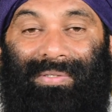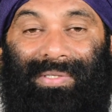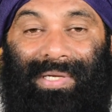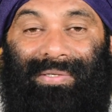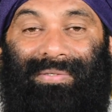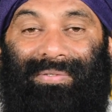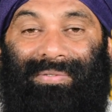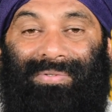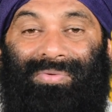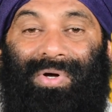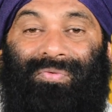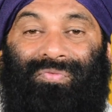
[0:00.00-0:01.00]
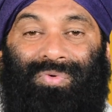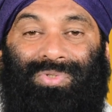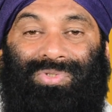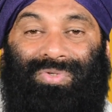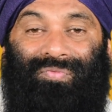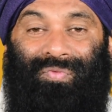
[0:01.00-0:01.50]
that you are
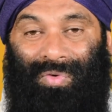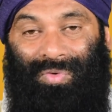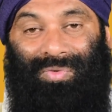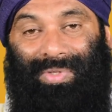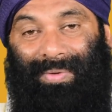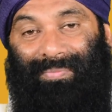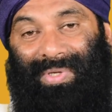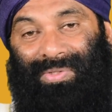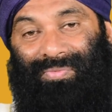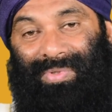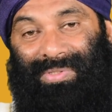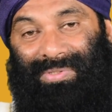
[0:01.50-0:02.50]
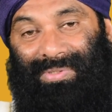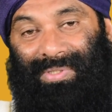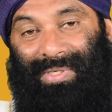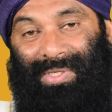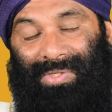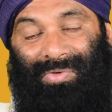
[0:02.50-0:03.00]
forced to follow them, otherwise
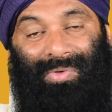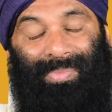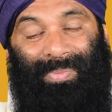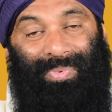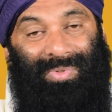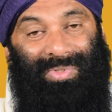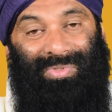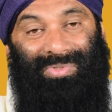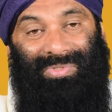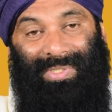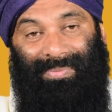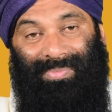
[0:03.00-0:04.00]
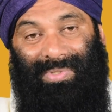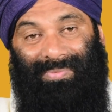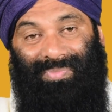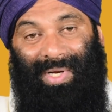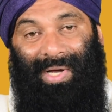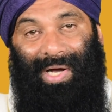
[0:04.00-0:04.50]
you will be put into
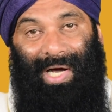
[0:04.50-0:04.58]
trouble.